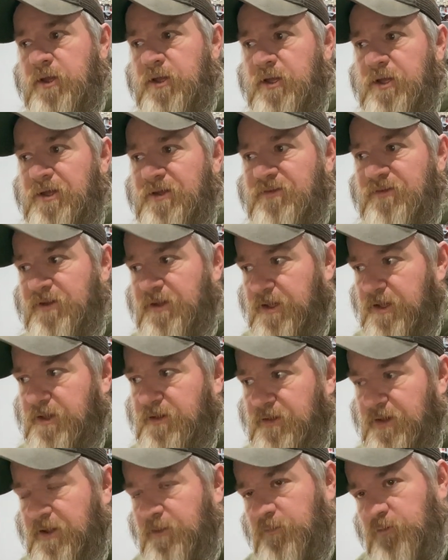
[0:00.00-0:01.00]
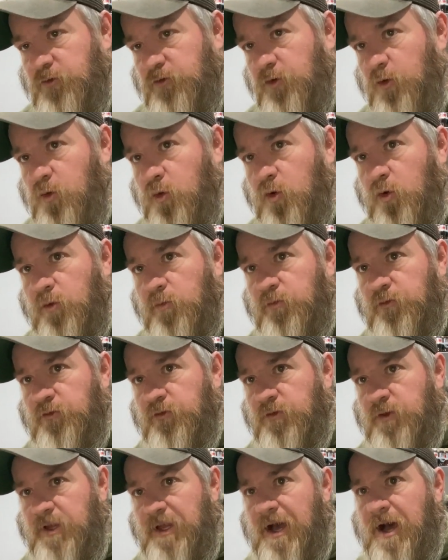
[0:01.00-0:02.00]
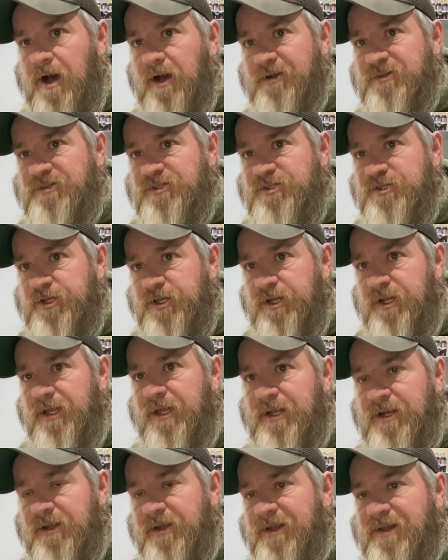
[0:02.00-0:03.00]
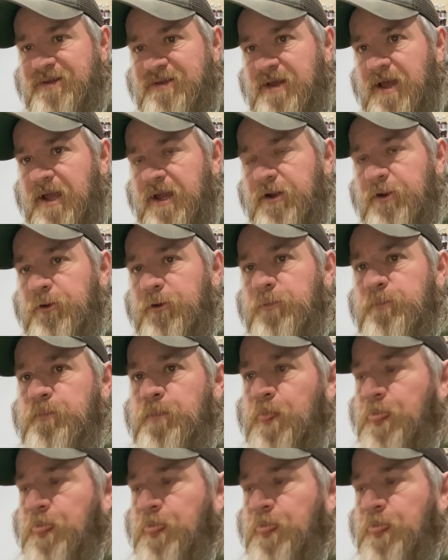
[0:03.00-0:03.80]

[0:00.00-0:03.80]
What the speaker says: is it absorbs the oxygen in a container.